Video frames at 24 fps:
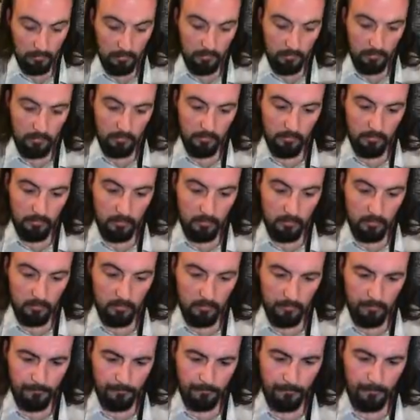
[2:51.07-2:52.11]
You've got
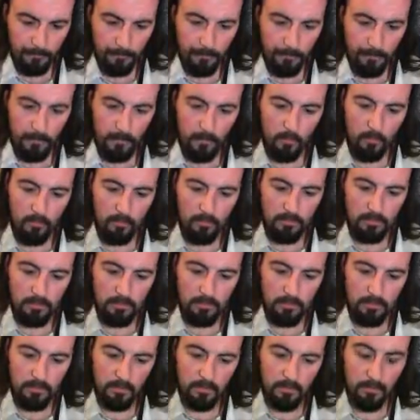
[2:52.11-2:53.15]
all these
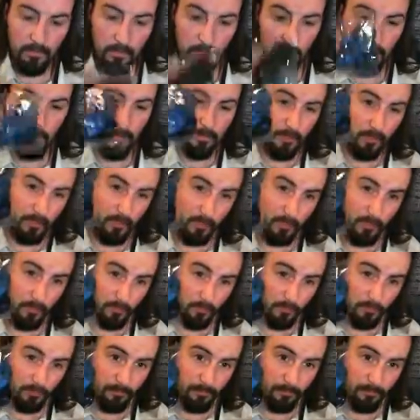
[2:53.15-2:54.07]
very, very cool